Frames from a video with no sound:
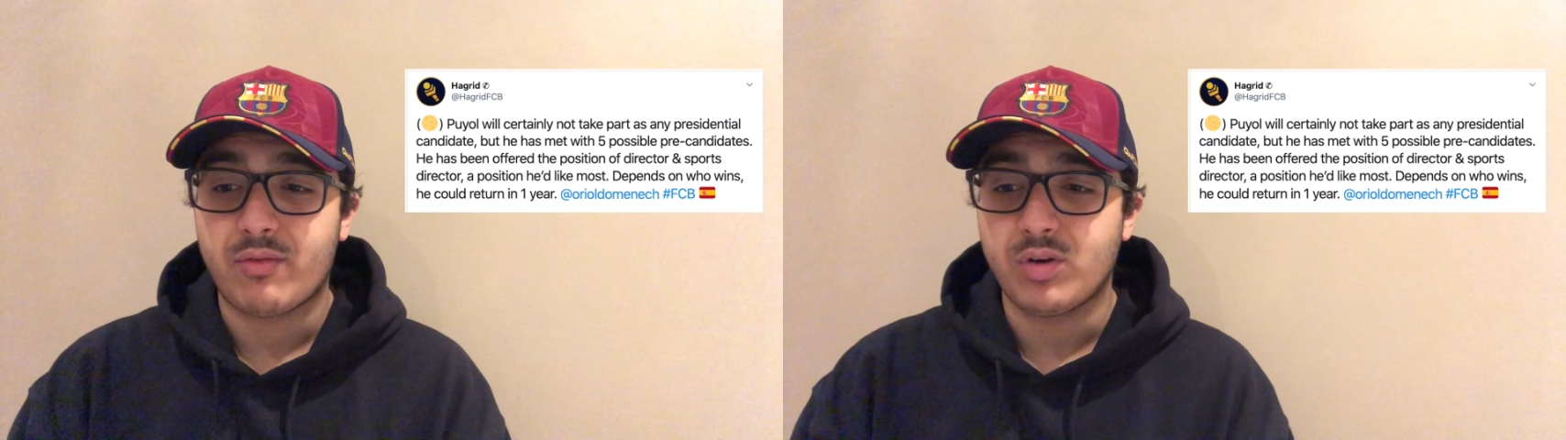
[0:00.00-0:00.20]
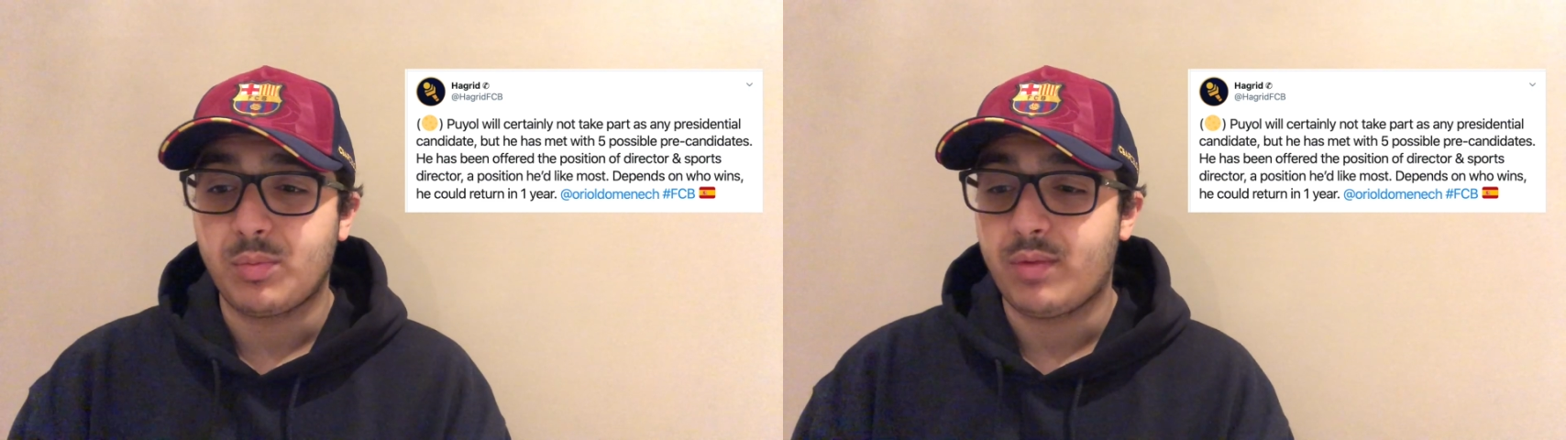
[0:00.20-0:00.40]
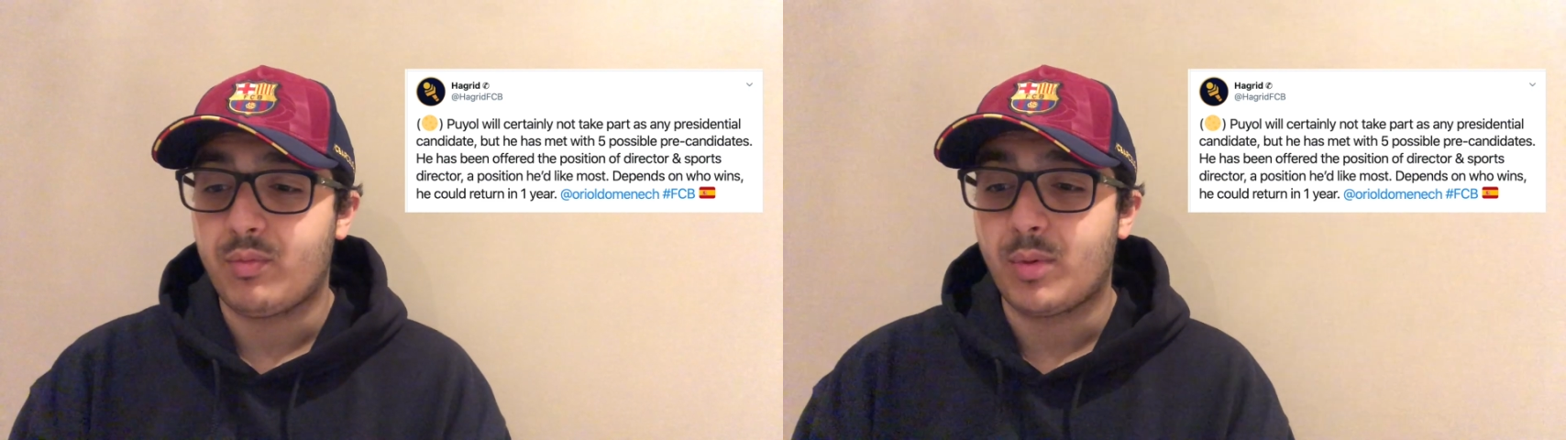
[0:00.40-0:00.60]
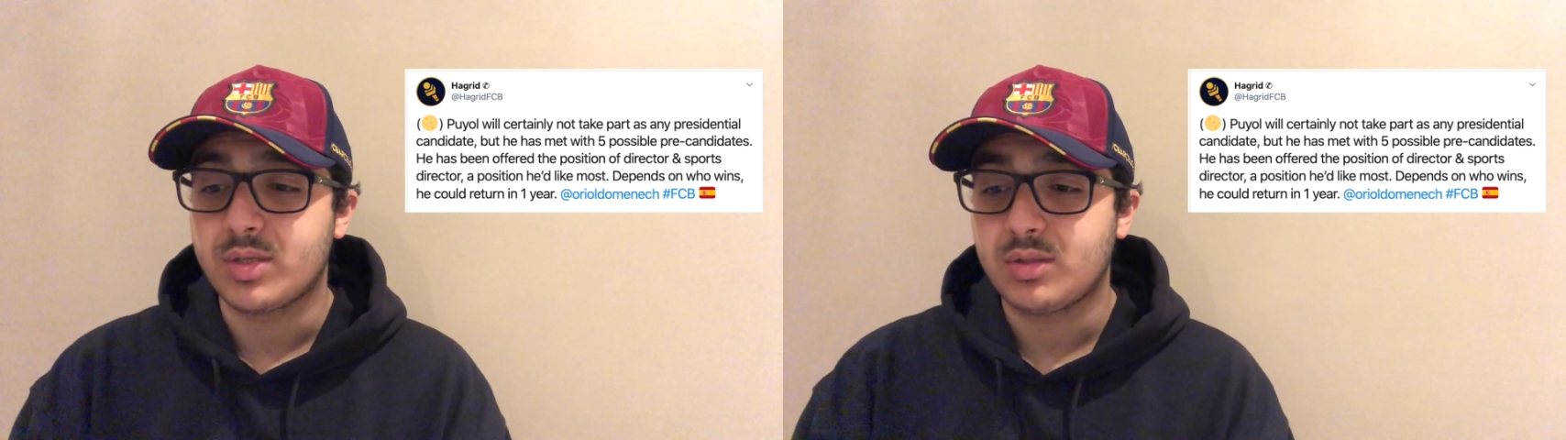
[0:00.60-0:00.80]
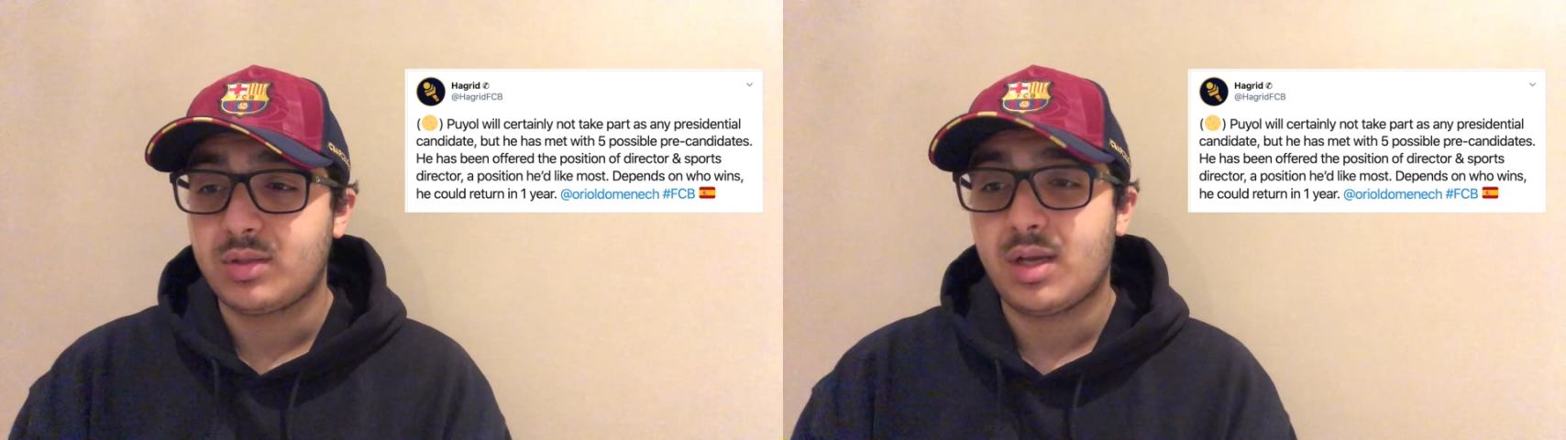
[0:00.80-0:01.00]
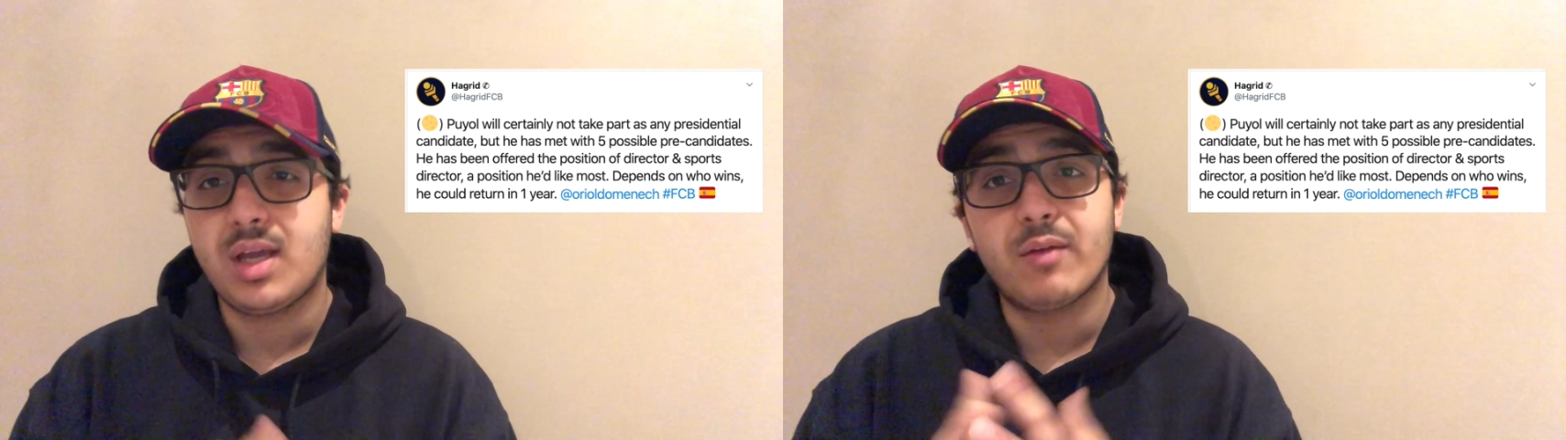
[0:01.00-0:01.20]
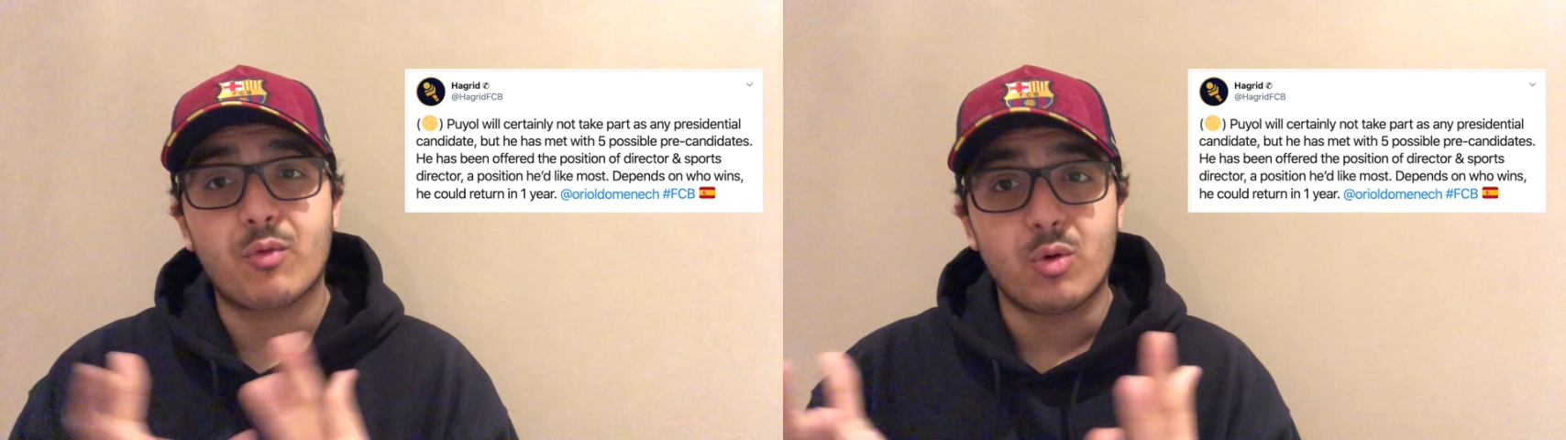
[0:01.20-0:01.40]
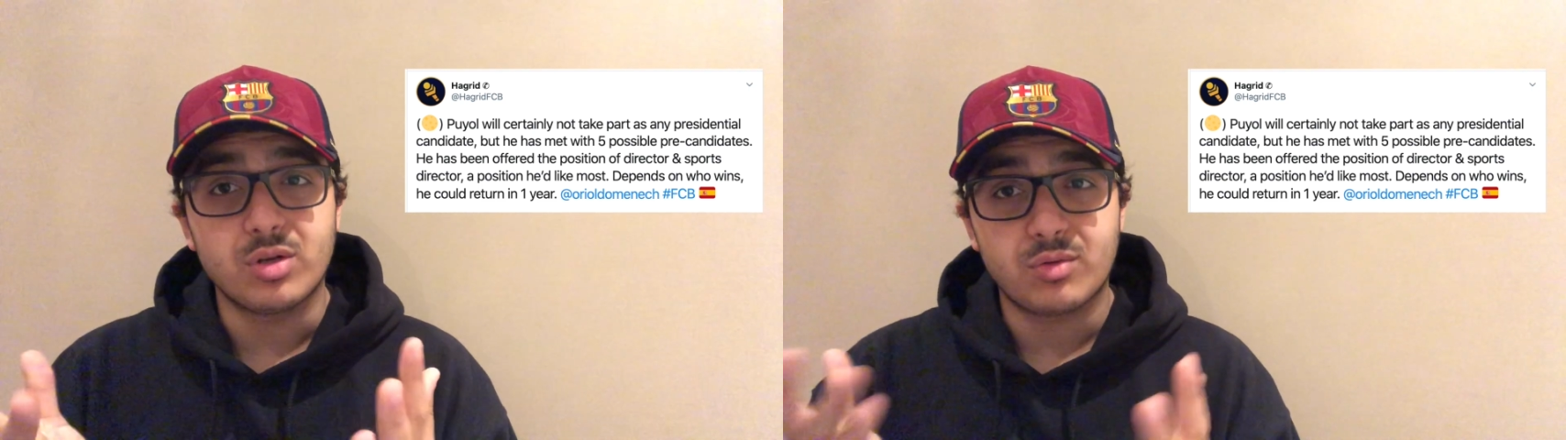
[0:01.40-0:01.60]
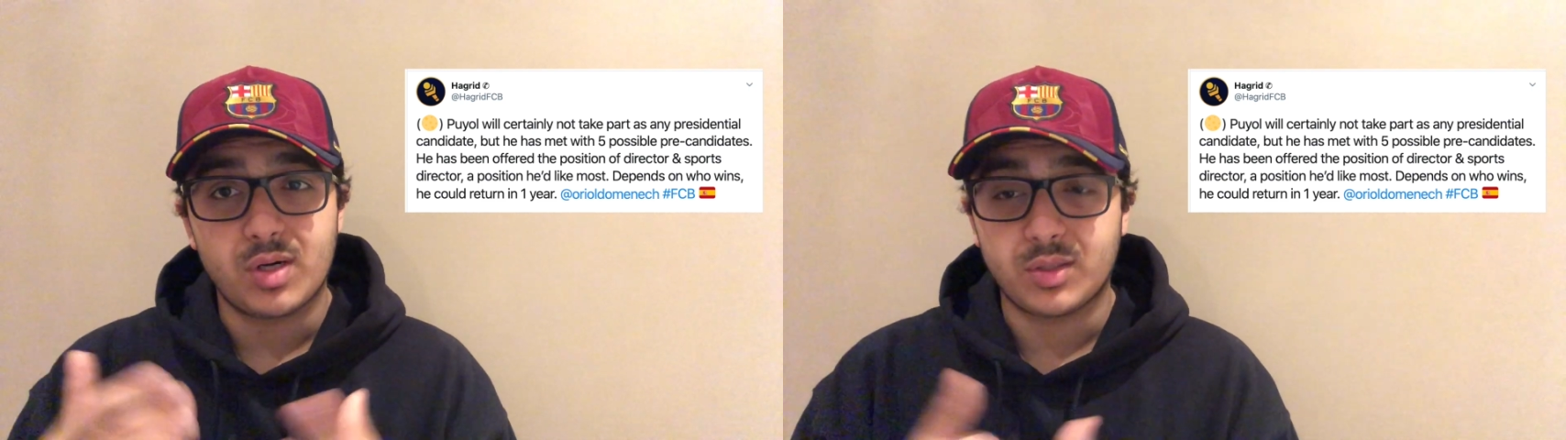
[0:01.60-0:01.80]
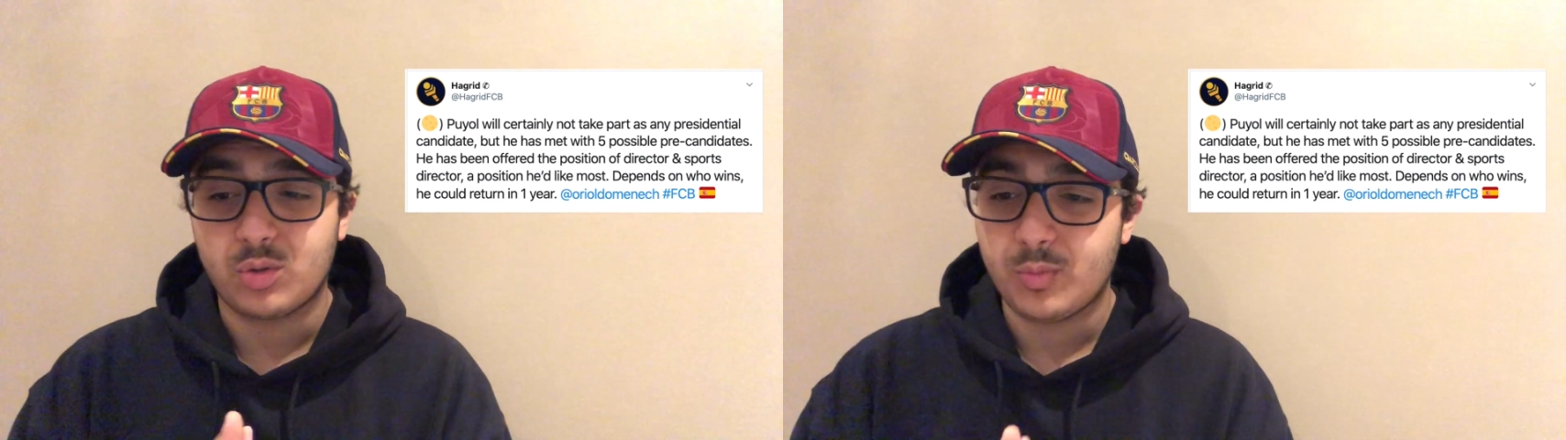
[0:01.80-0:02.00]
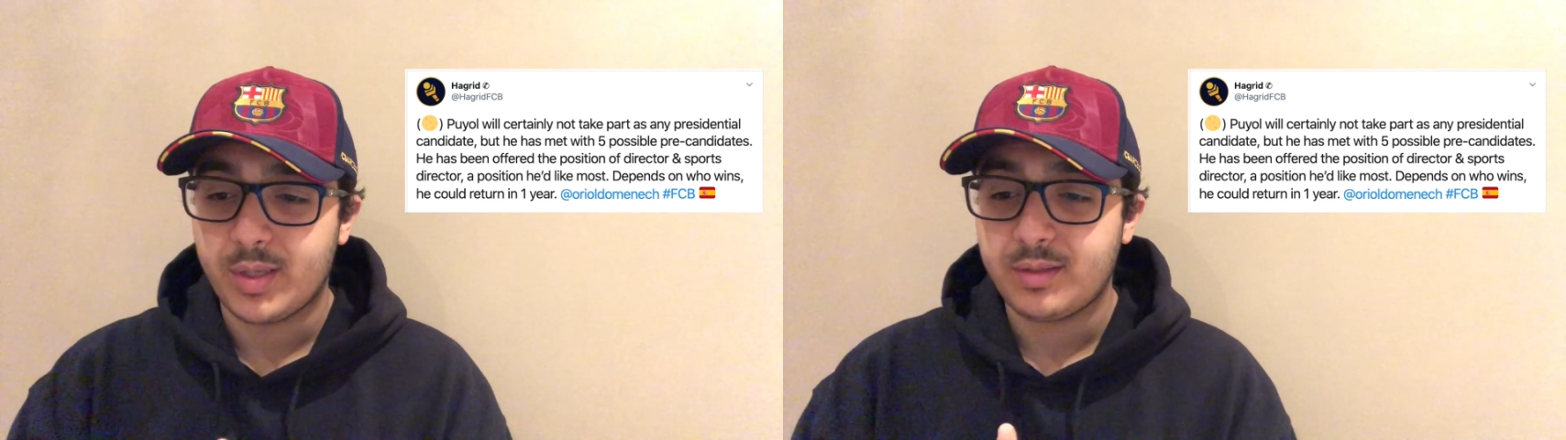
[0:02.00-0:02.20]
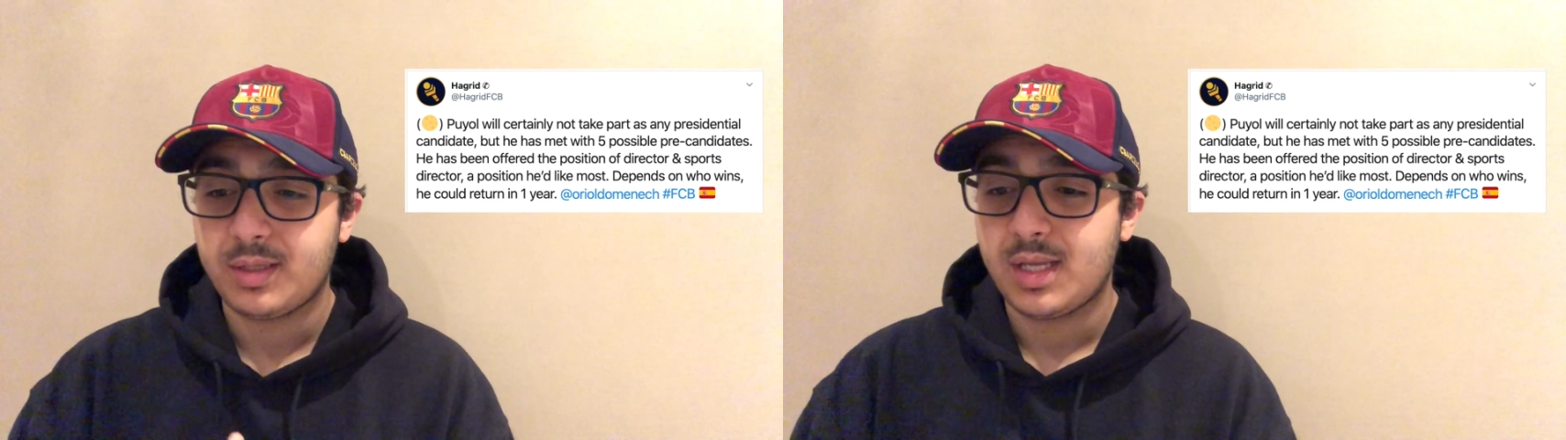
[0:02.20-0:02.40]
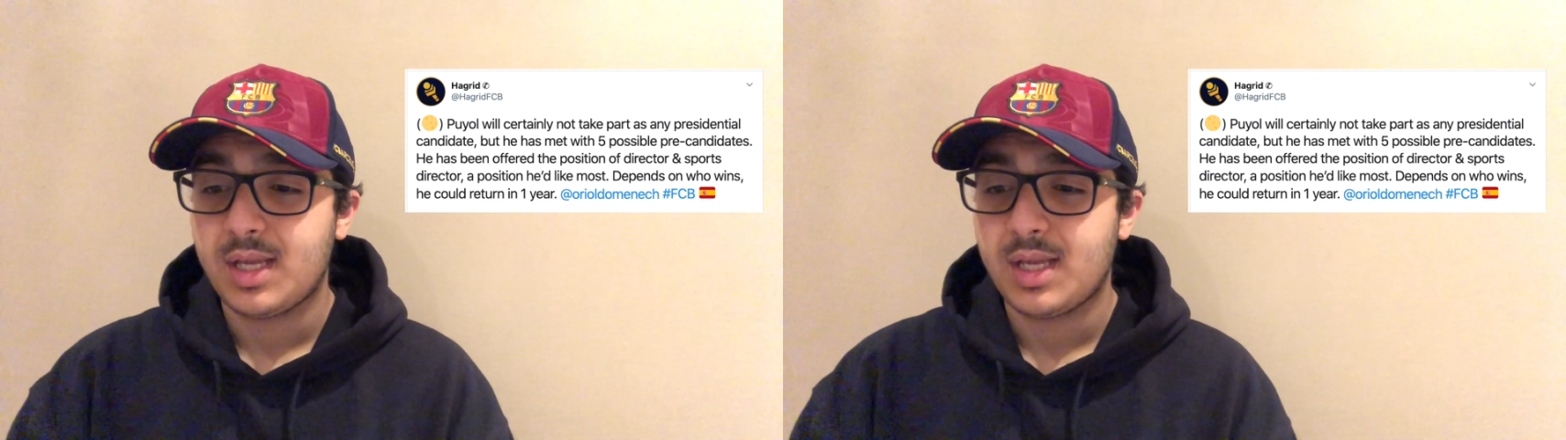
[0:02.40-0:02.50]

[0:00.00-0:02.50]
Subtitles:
ever to play for Barcelona, and of course, Ronald Koeman.